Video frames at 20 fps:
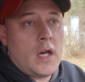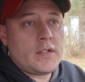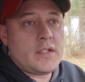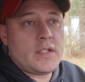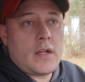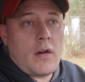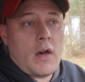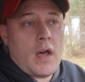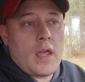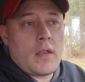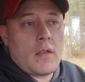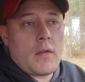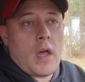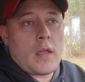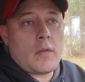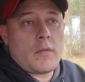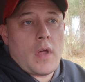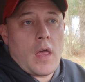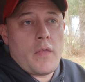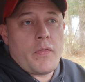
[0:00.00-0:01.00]
So
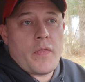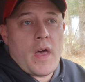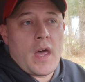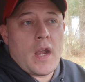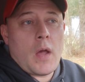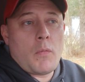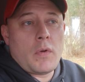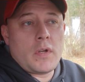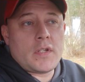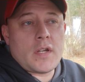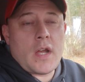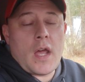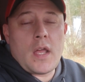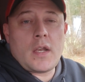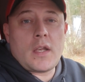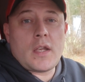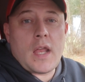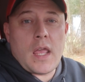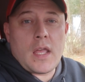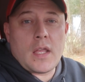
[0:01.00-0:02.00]
I thought I would try
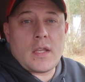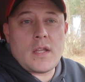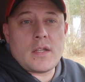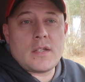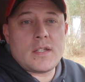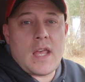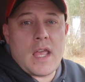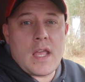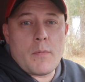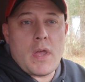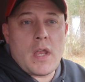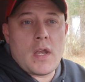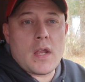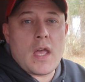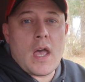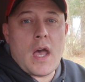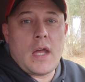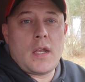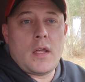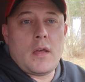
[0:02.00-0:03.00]
to take this segment
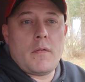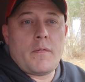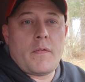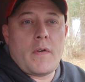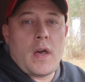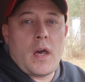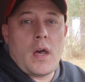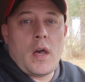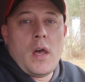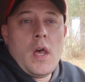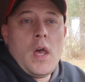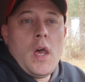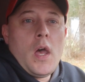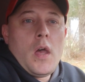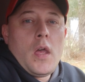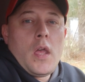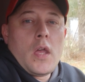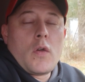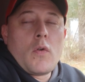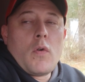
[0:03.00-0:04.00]
and kind of
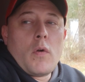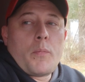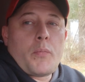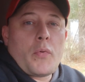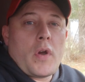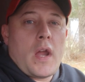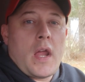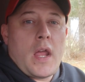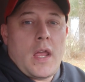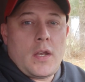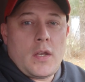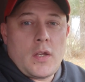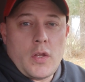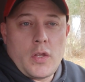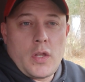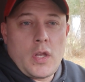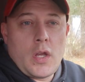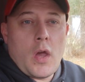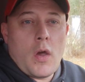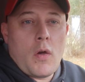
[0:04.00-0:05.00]
incorporate,
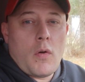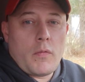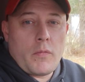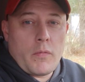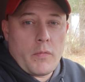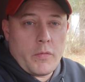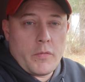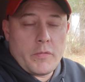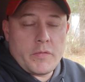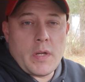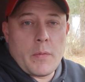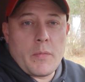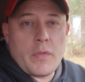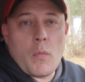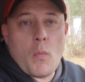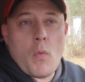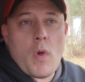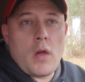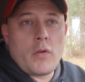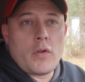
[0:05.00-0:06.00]
you know, some of
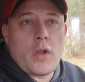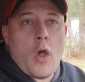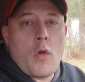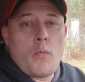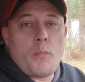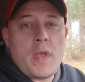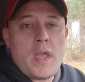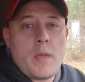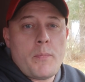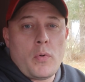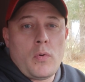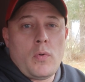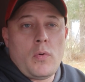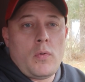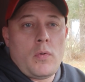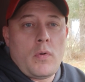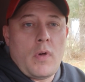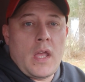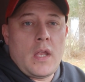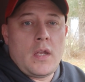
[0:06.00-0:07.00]
the well-known
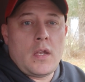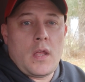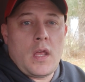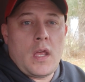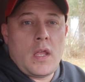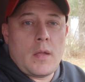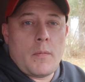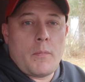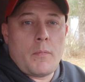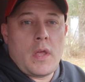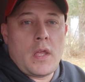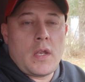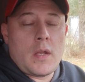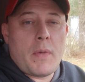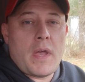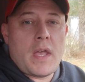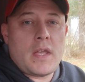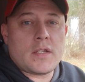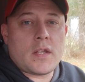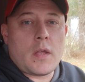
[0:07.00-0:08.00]
people in the
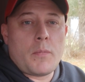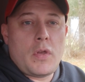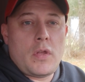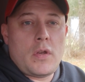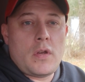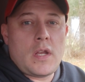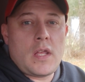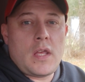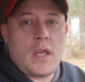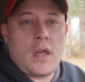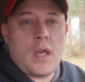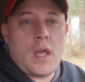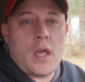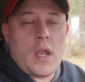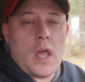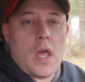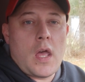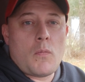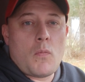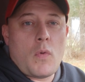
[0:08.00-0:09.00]
bass community
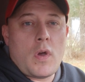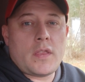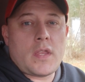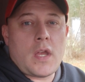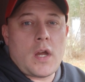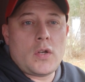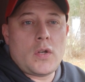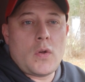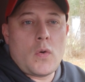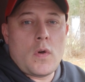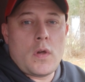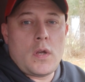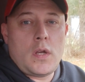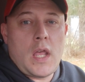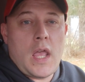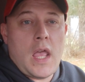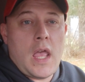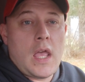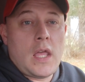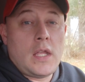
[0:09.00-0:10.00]
and what they're
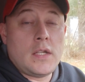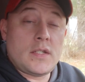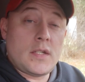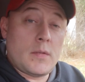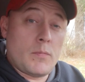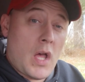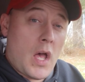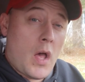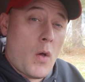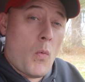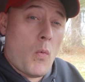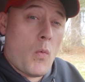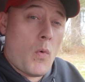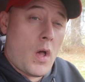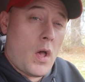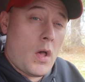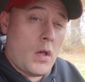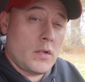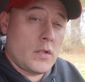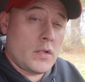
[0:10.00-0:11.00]
doing, and some not
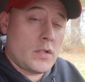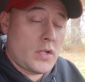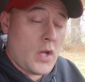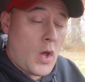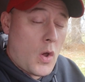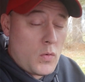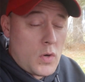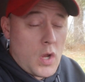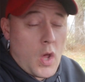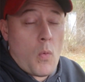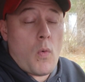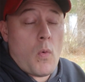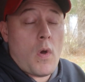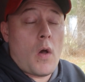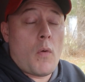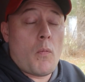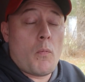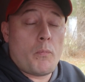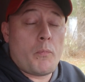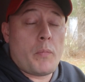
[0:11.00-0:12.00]
so
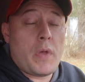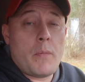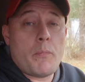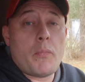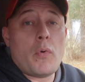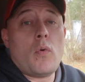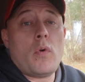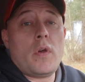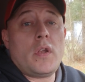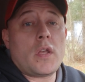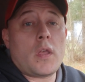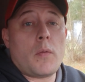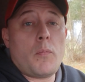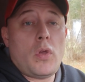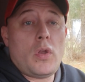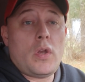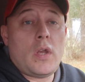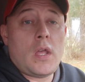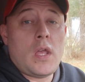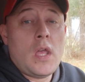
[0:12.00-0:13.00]
well people in the
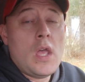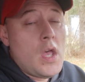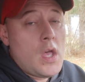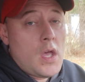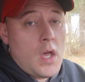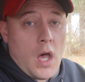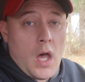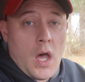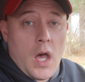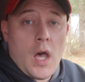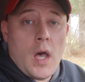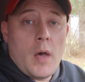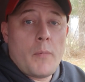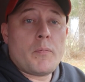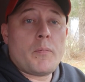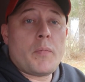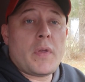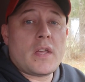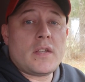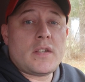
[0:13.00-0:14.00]
community,
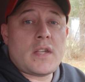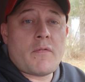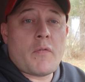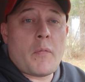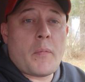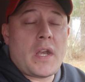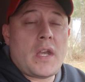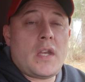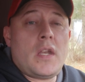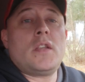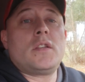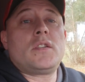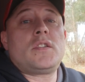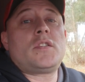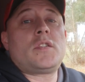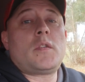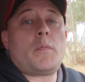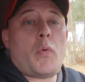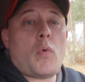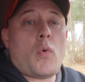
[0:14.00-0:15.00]
because everybody needs
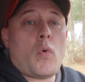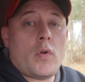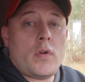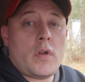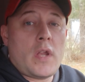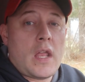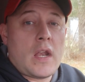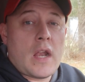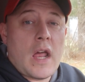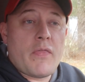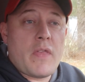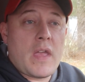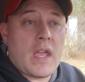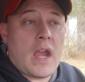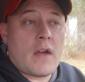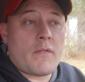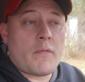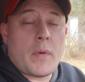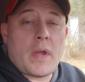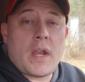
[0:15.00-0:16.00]
to support, and I
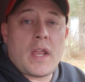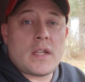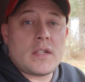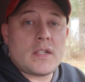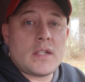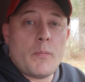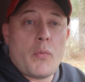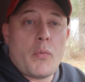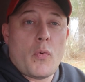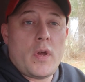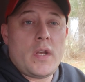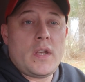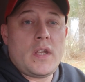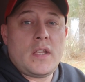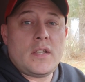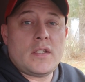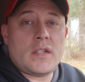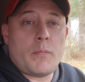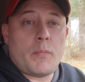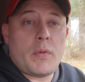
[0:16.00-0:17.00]
think everybody at some point
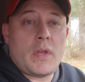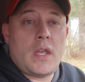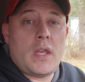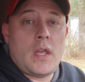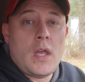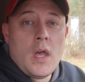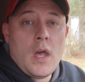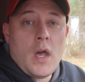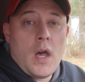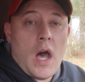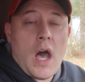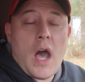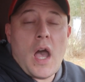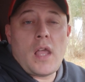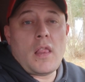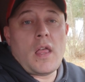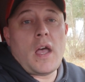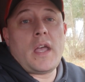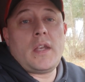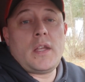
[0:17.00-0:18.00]
needs to be
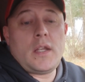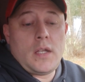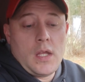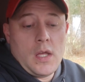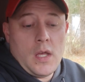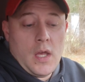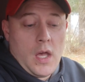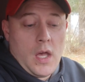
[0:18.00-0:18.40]
highlighted.